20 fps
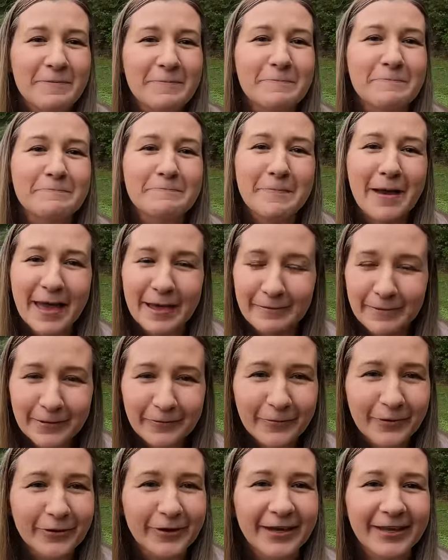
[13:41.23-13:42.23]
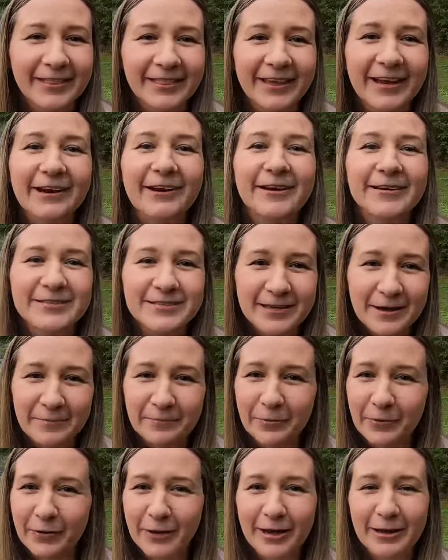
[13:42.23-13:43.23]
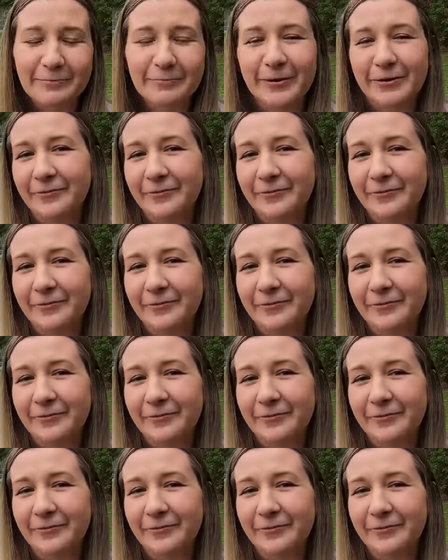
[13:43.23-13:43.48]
Maybe we'll get there at some point,